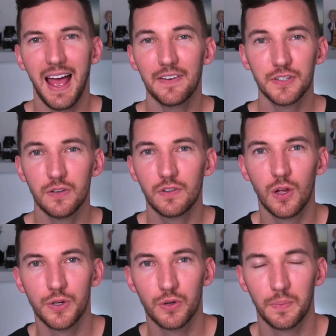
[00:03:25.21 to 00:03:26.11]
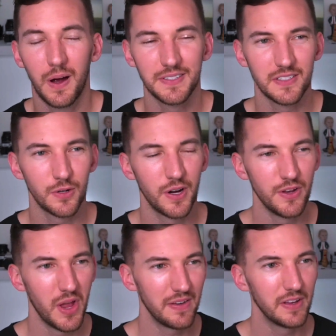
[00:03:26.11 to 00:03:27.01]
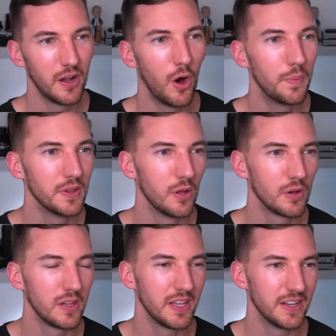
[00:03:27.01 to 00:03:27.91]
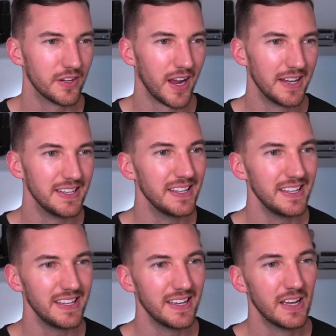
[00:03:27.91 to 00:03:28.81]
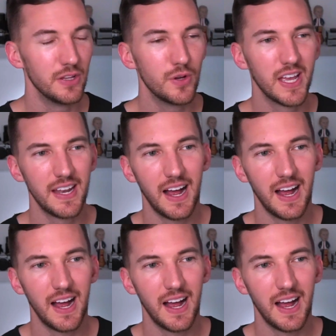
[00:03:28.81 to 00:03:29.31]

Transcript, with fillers: After you've cloned your repository and you have it open locally in your IDE, you can